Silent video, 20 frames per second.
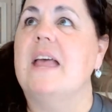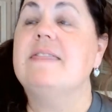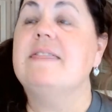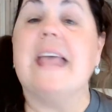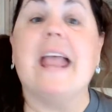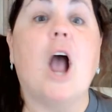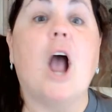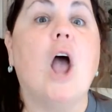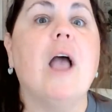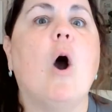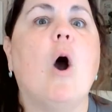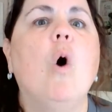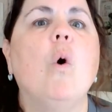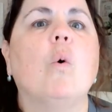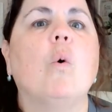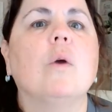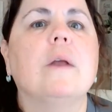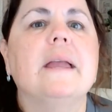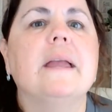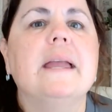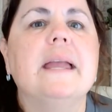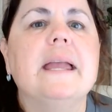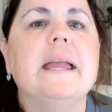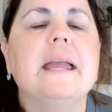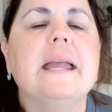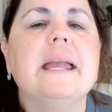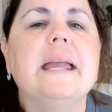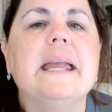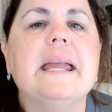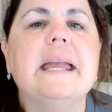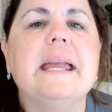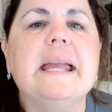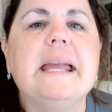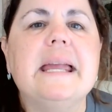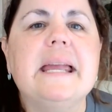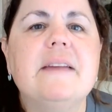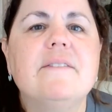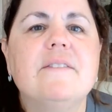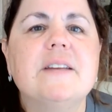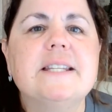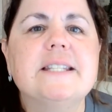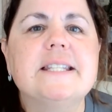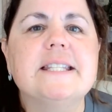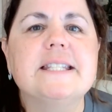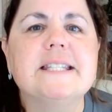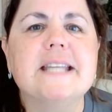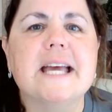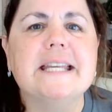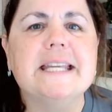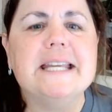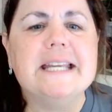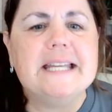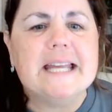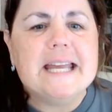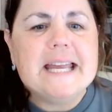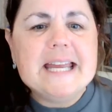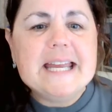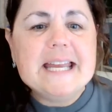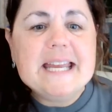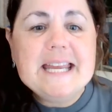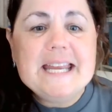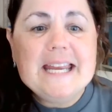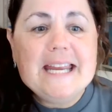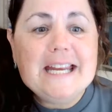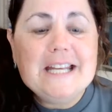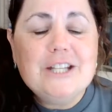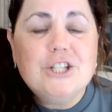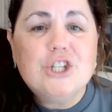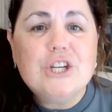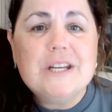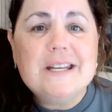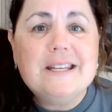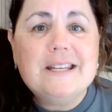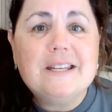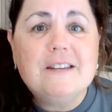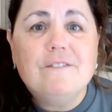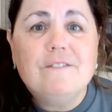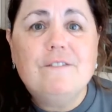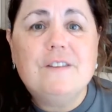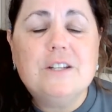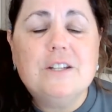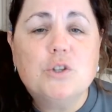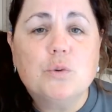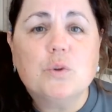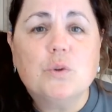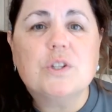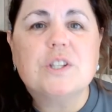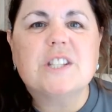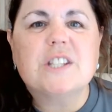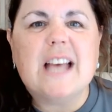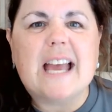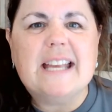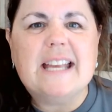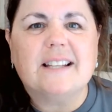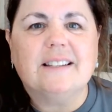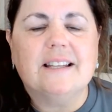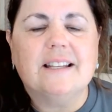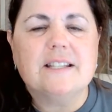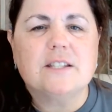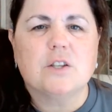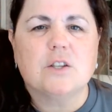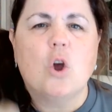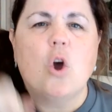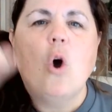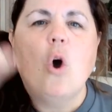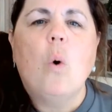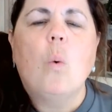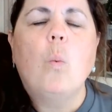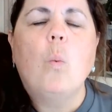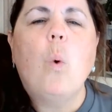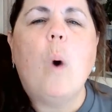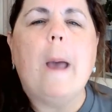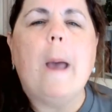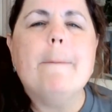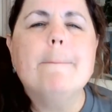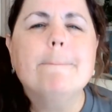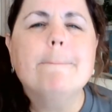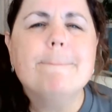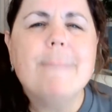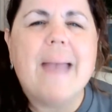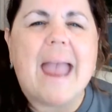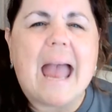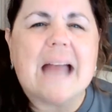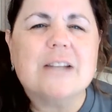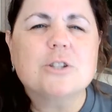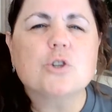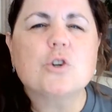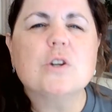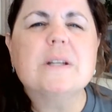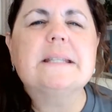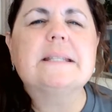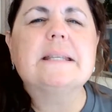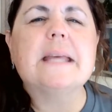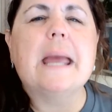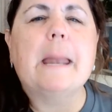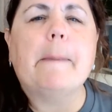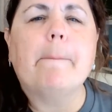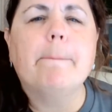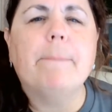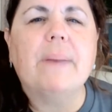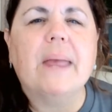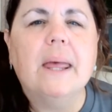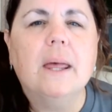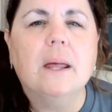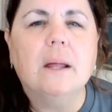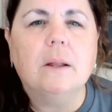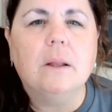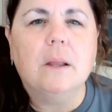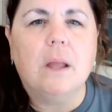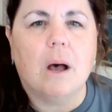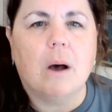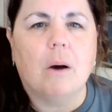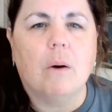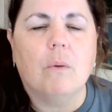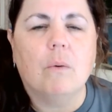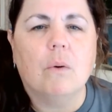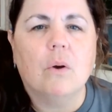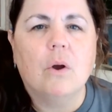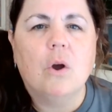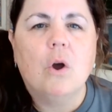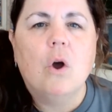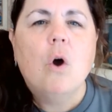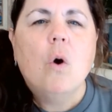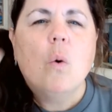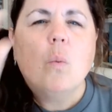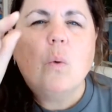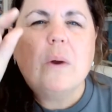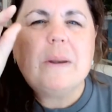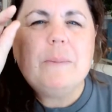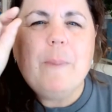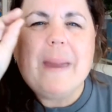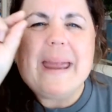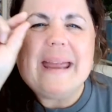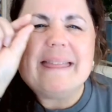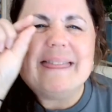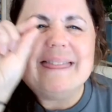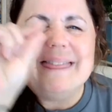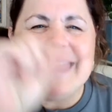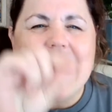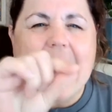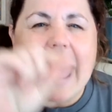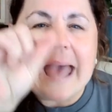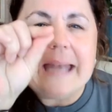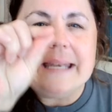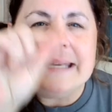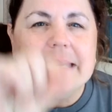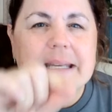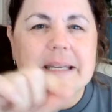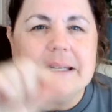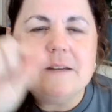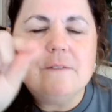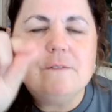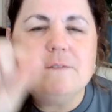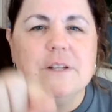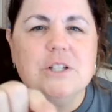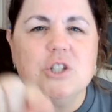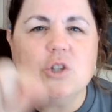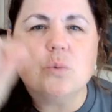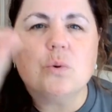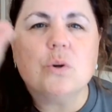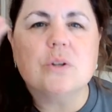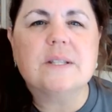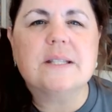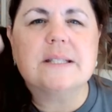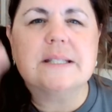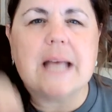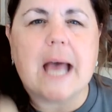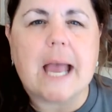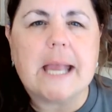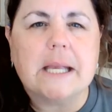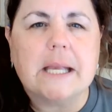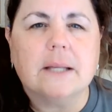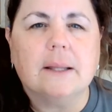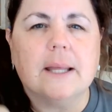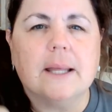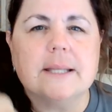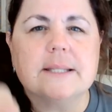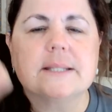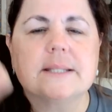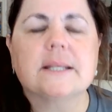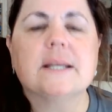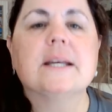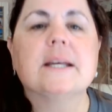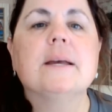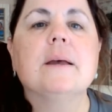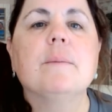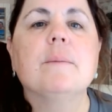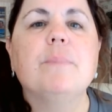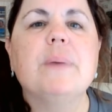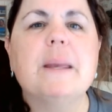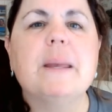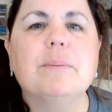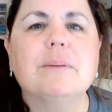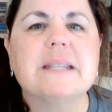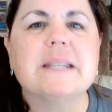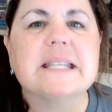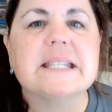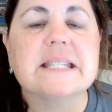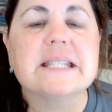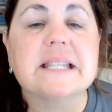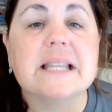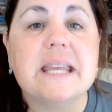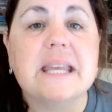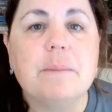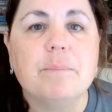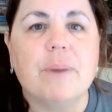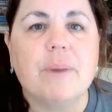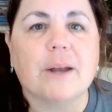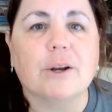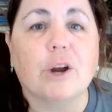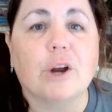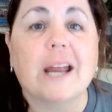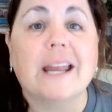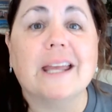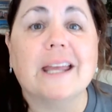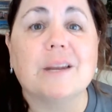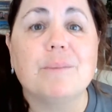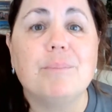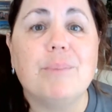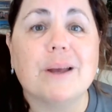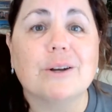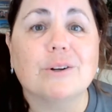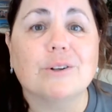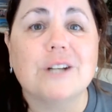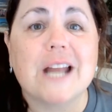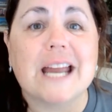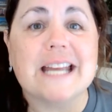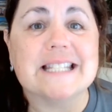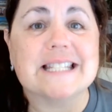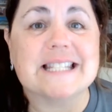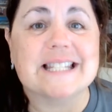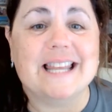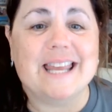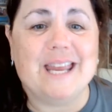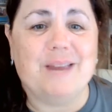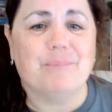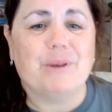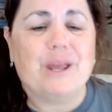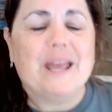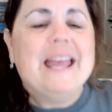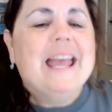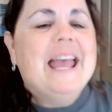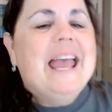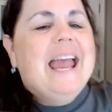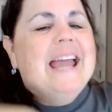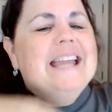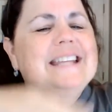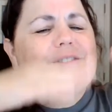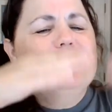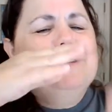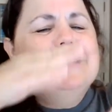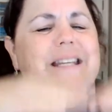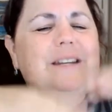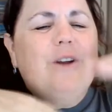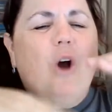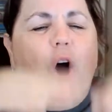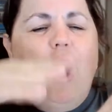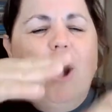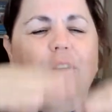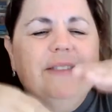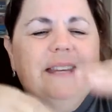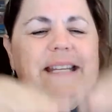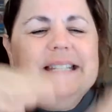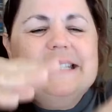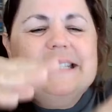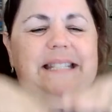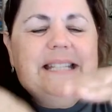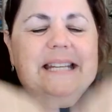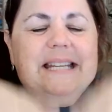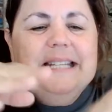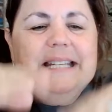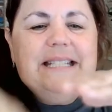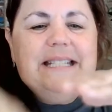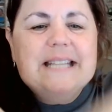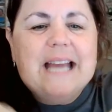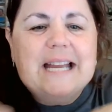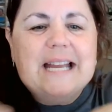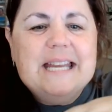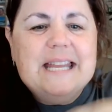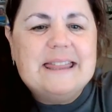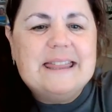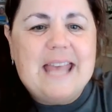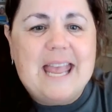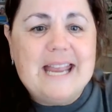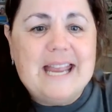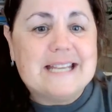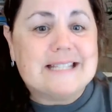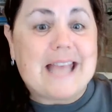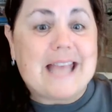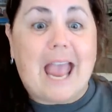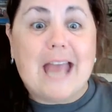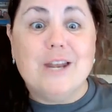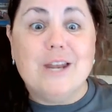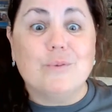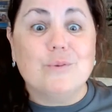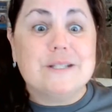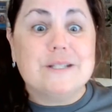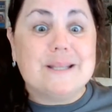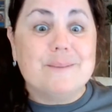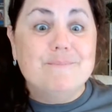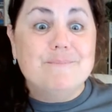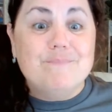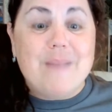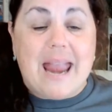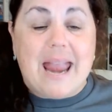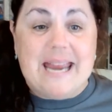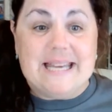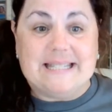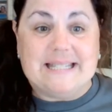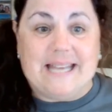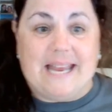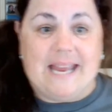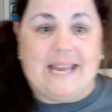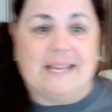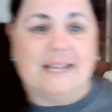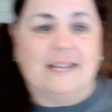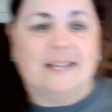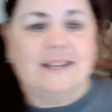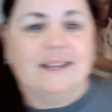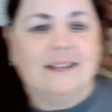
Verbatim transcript: He even studied each individual cyclist, what mattress and pillow would make that individual cyclist be able to sleep better and get a better night's sleep. And so he did all these teeny tiny things, and it was amazing.